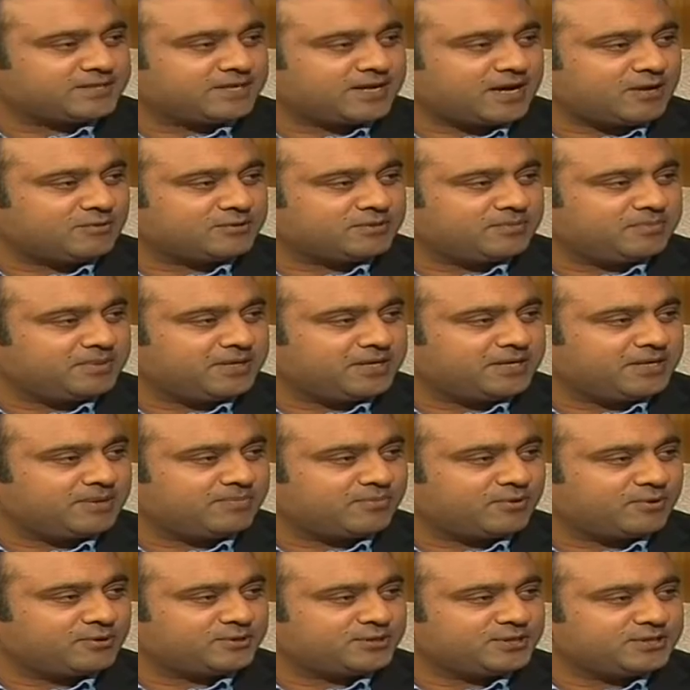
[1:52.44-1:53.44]
accountability
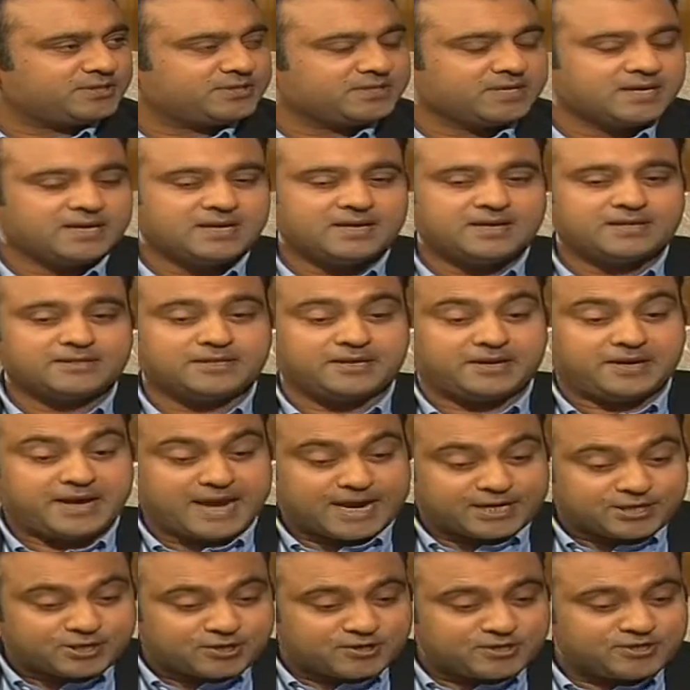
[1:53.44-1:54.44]
process. The
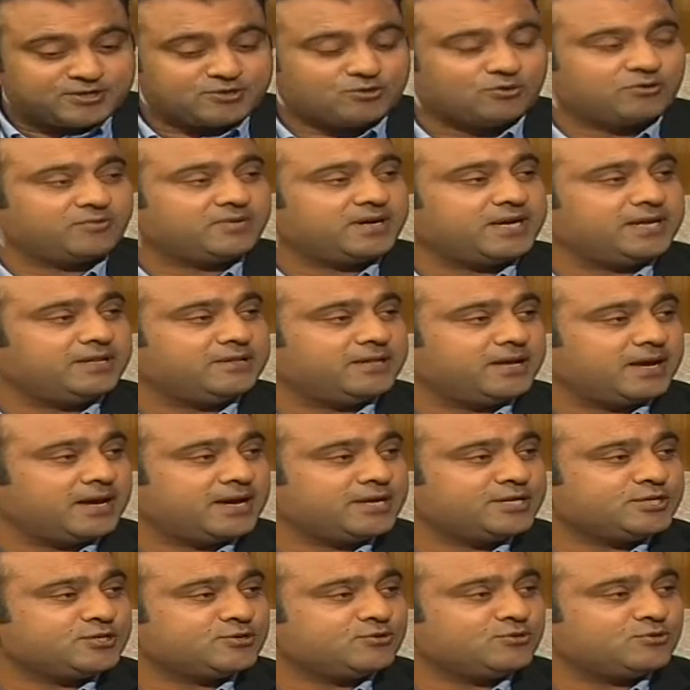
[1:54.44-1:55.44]
reaction is already
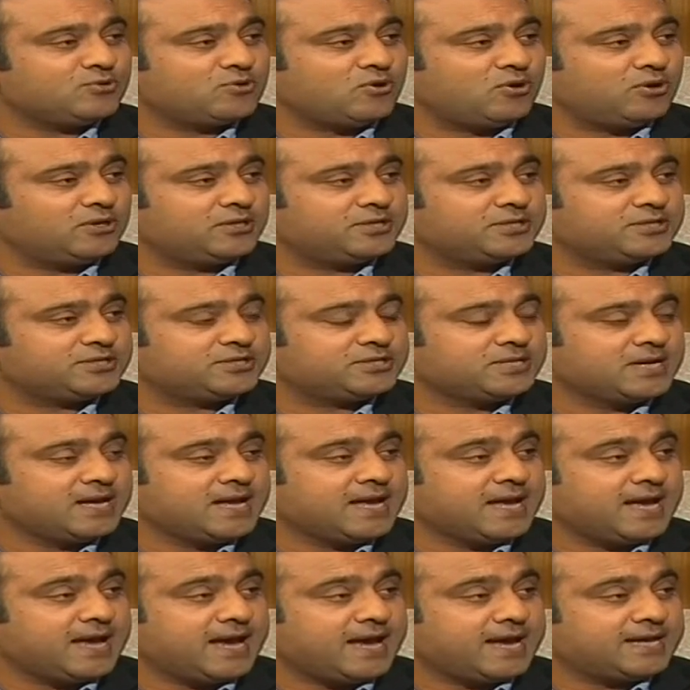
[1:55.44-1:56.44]
there. You call this
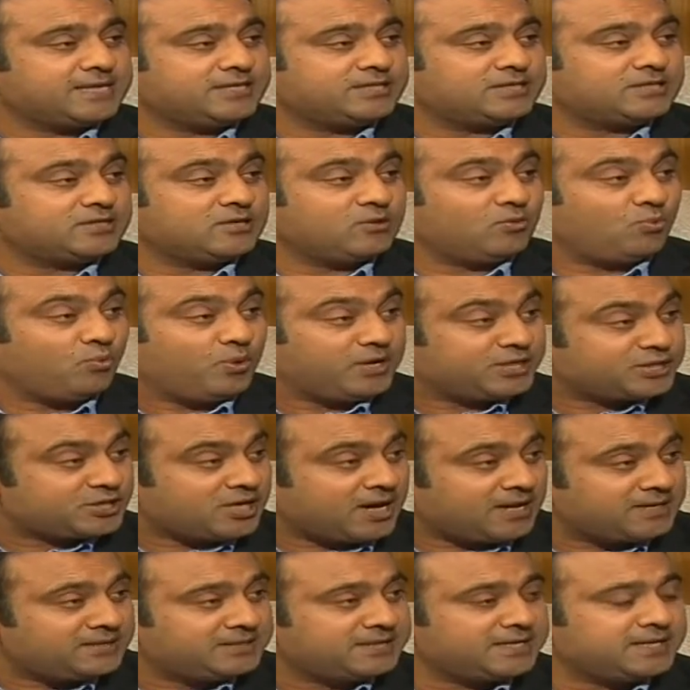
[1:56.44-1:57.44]
as witch
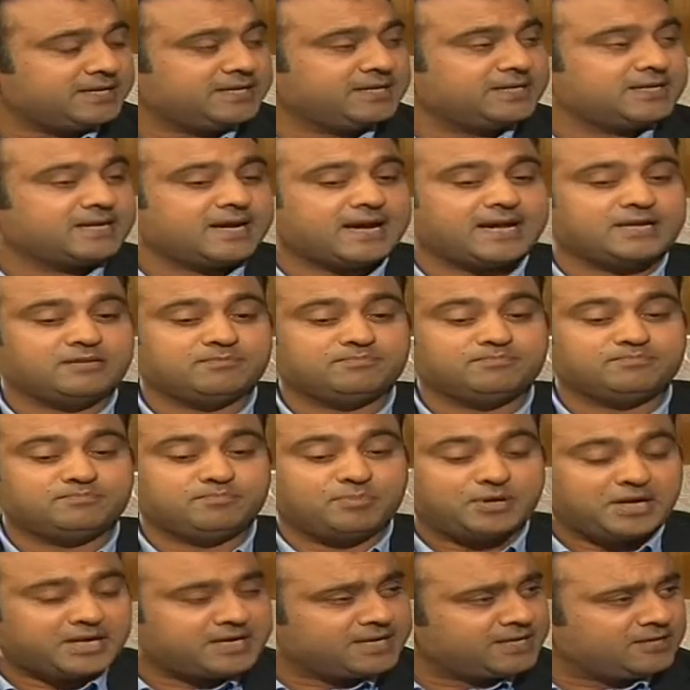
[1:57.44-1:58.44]
hunting and
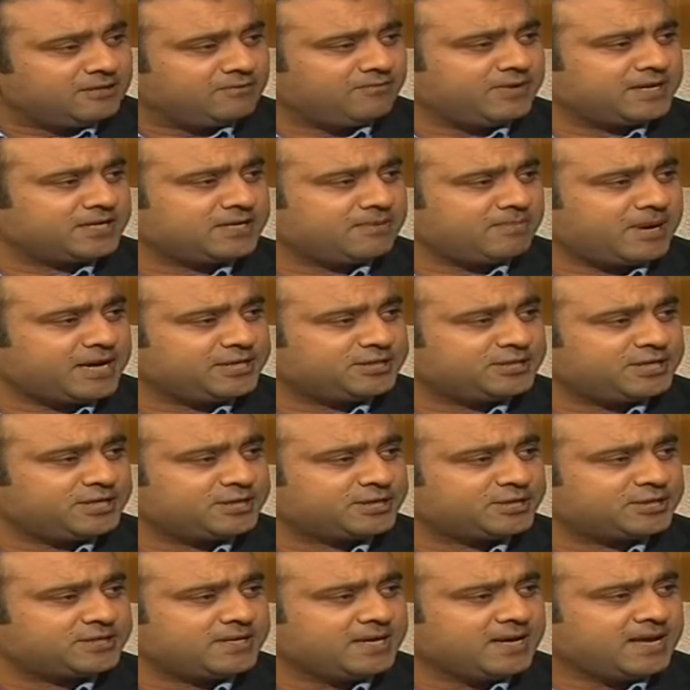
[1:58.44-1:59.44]
political
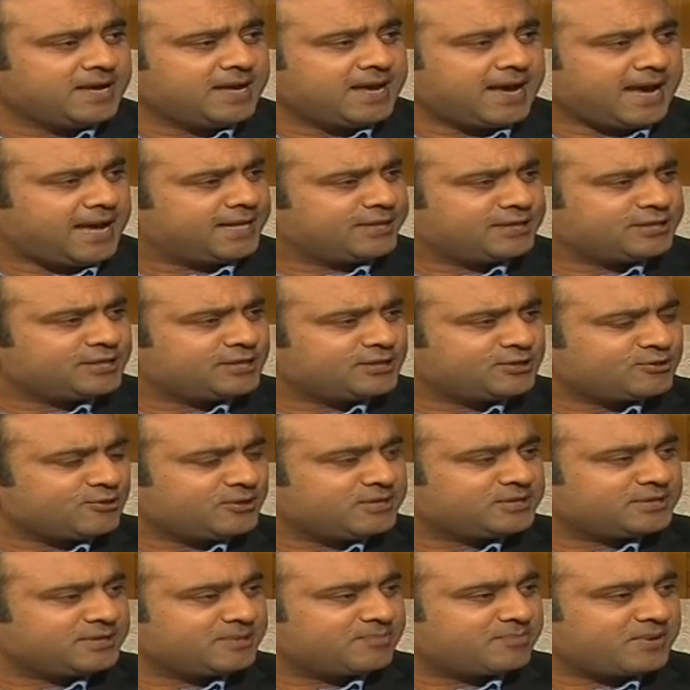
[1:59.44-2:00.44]
victimization, and this is
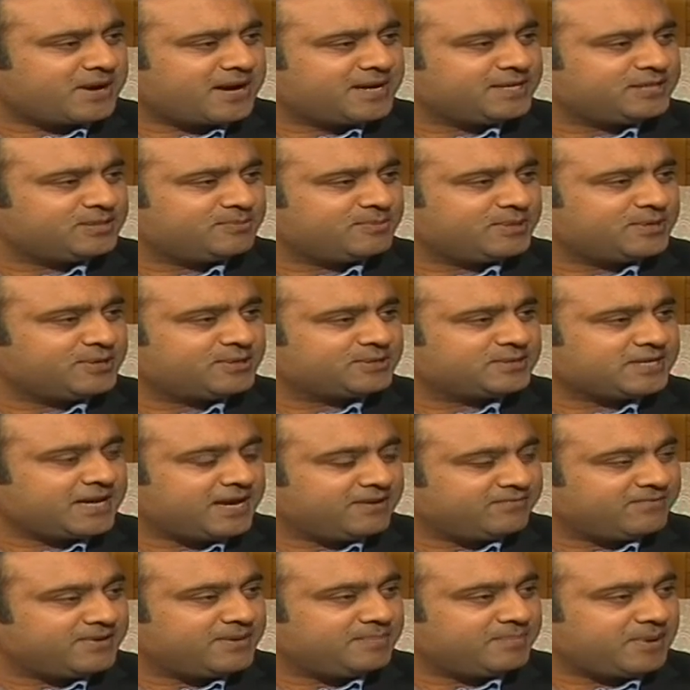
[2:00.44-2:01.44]
not a surprise because
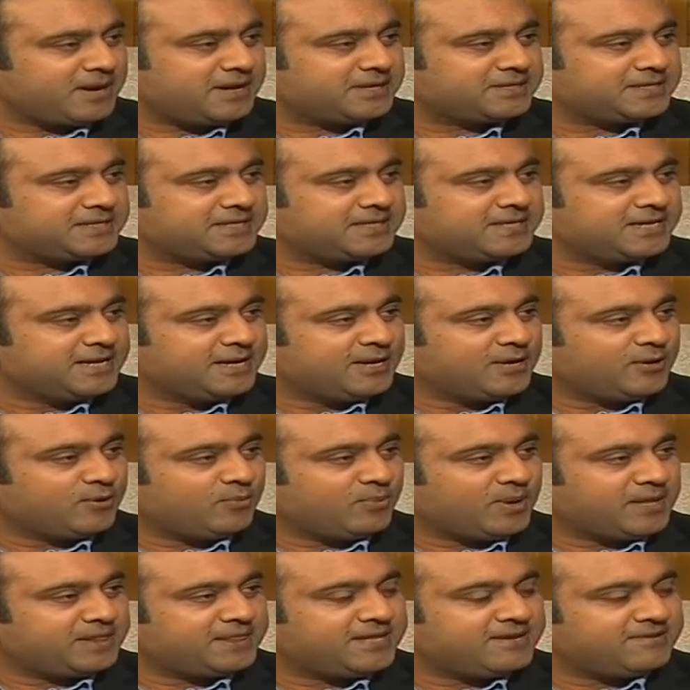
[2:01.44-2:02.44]
every party,
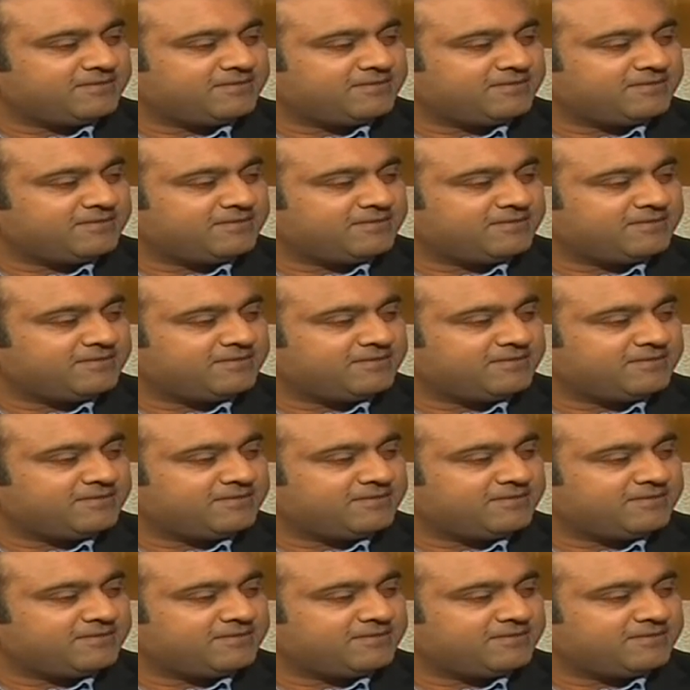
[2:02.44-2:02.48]
when they